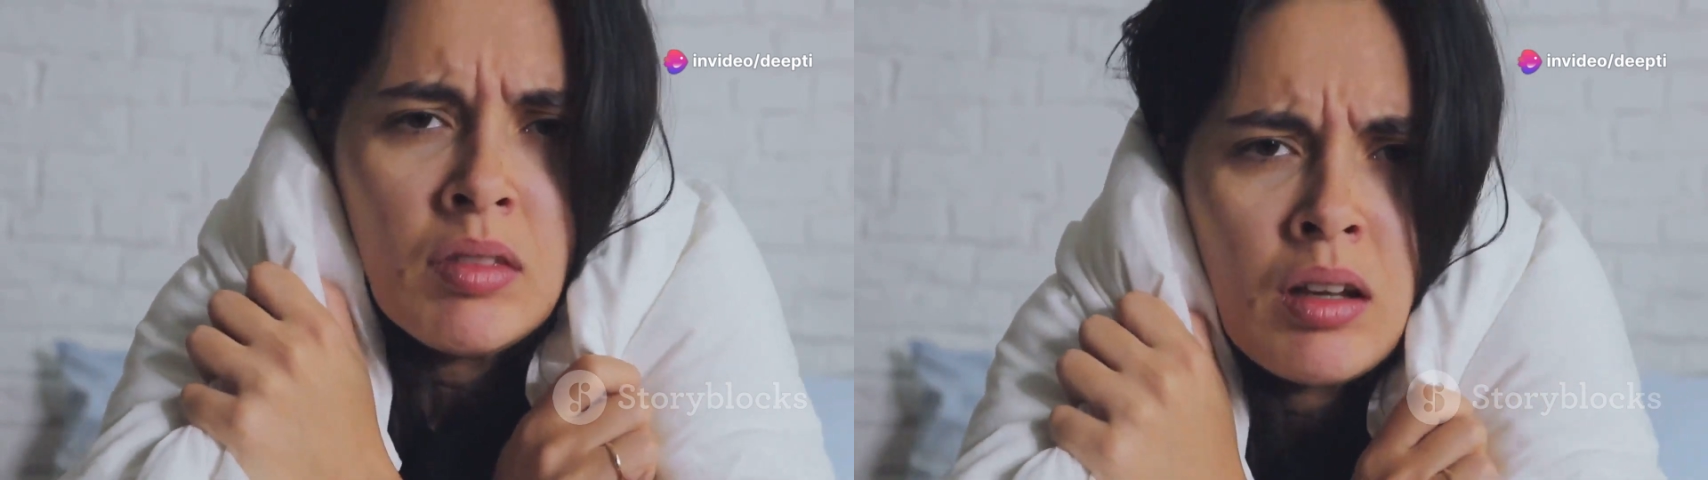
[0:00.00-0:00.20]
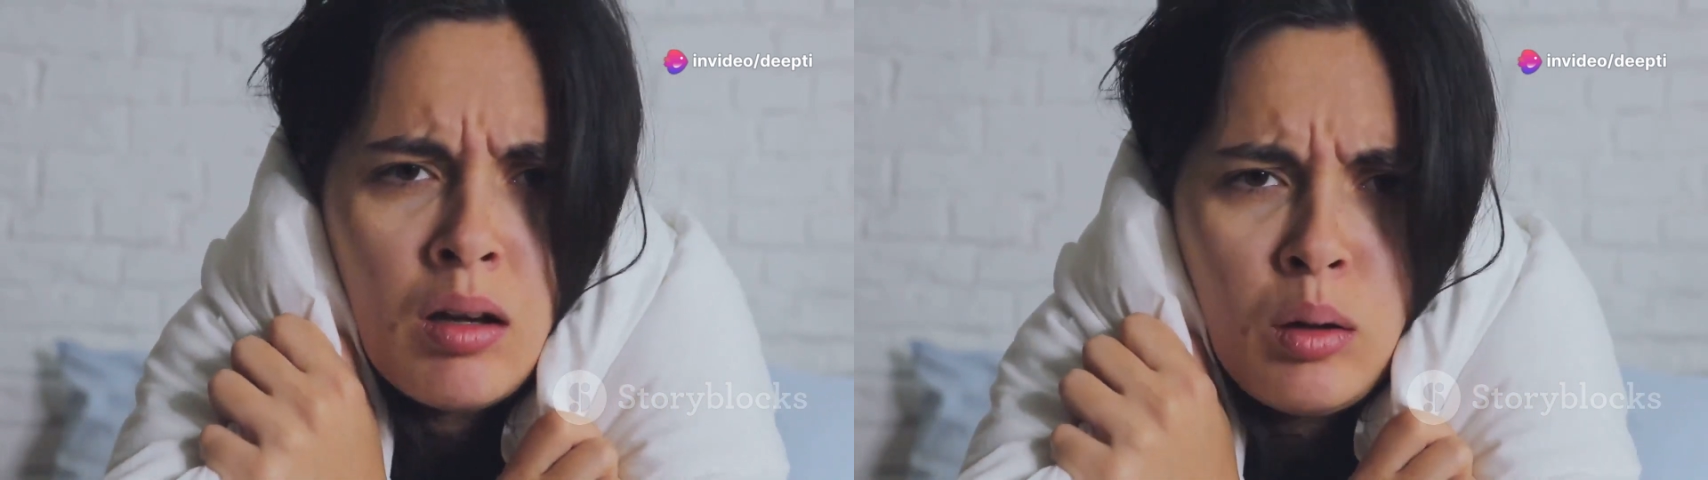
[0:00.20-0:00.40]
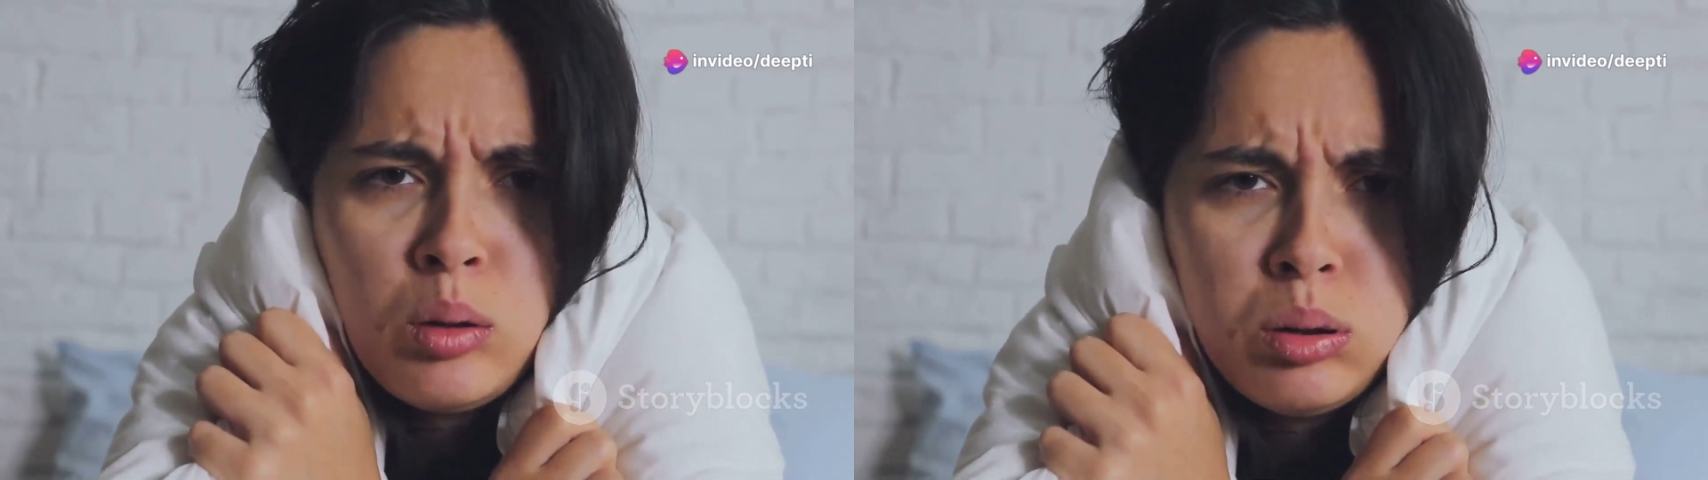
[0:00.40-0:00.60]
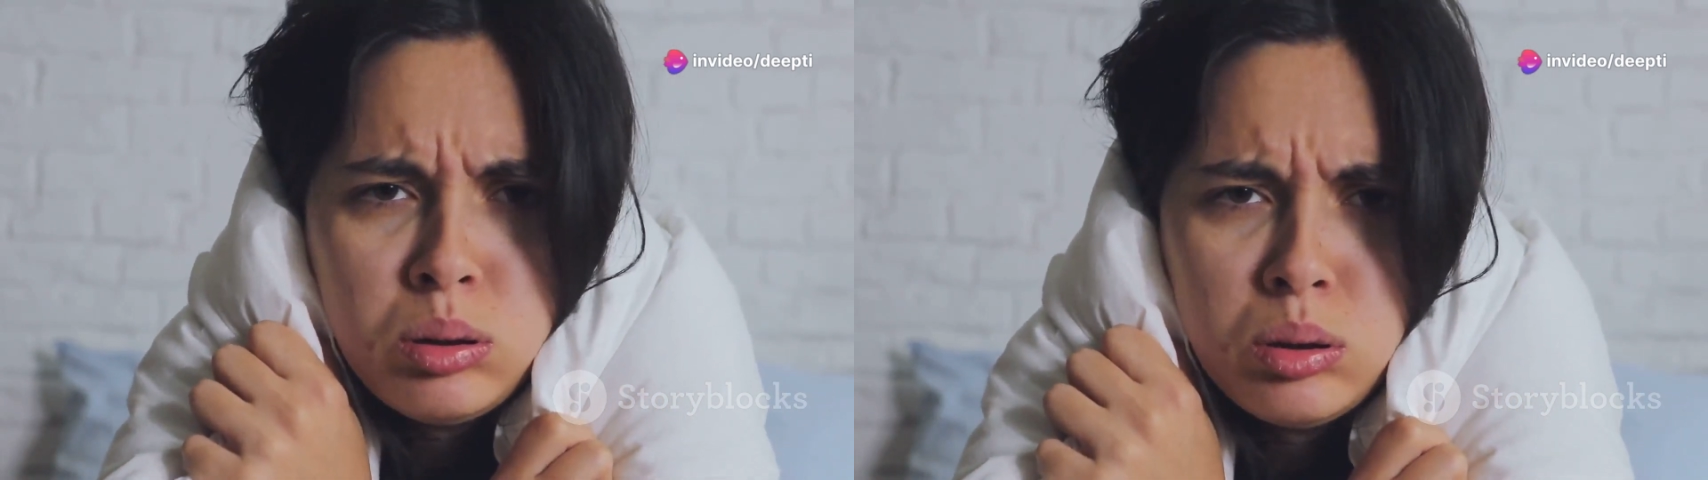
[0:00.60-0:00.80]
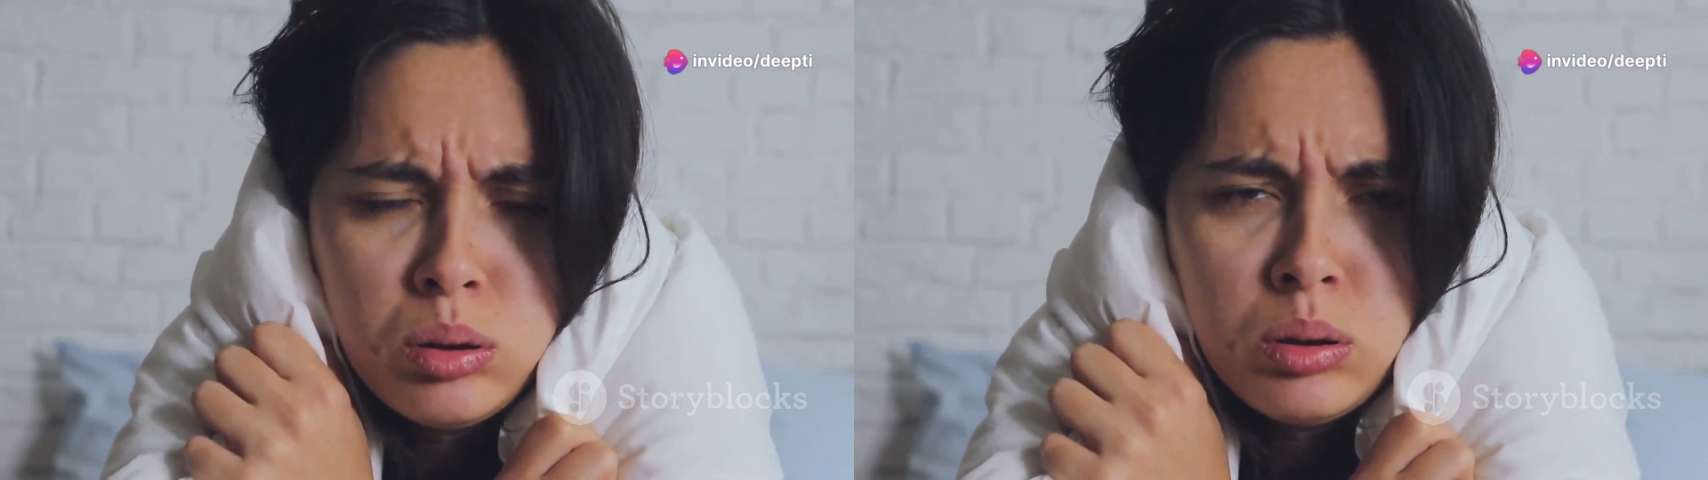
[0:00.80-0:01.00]
and may be
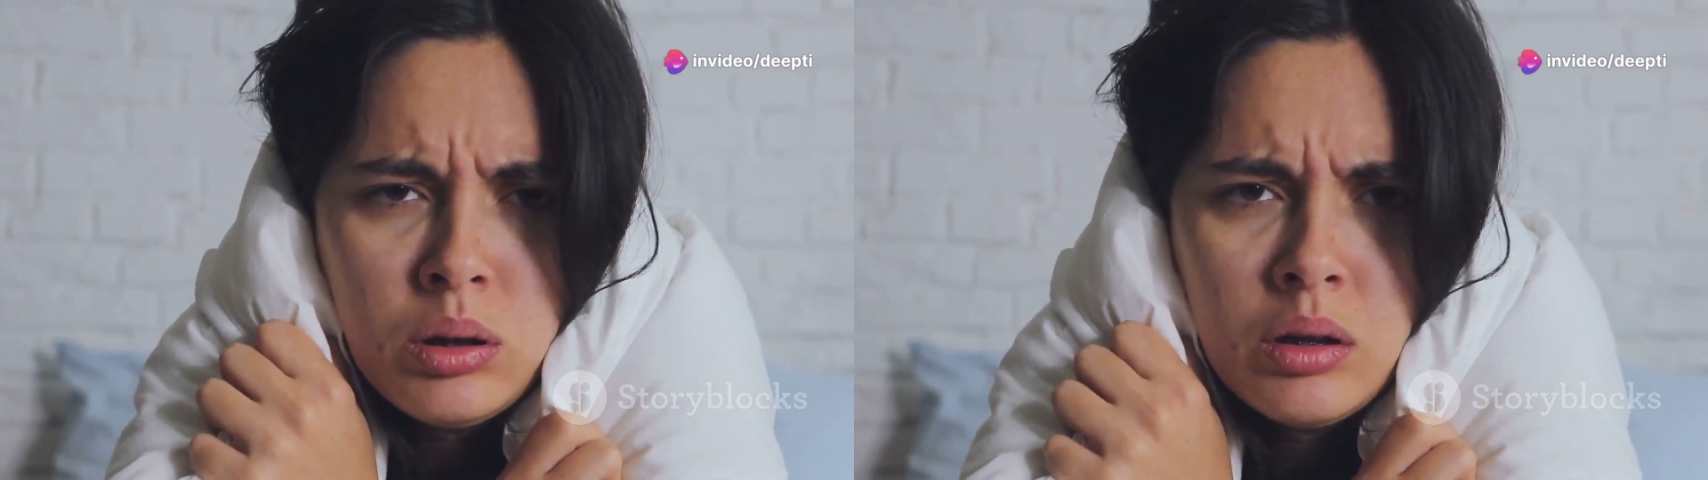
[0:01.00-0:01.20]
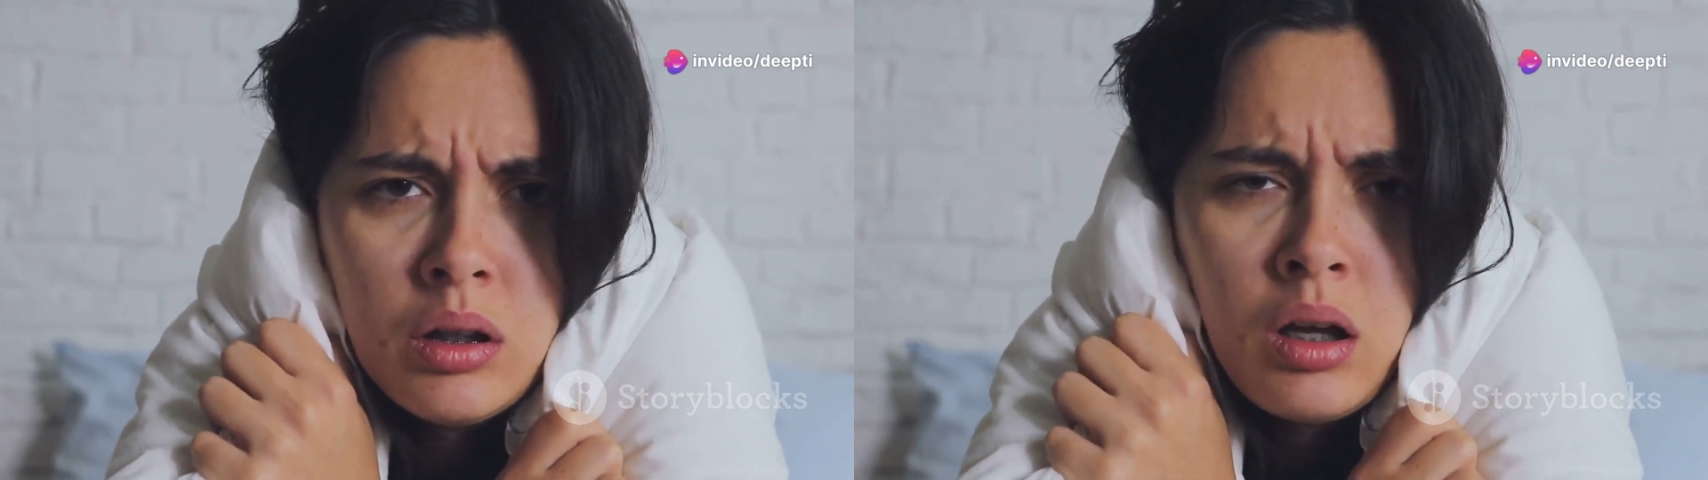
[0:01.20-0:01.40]
accompanied by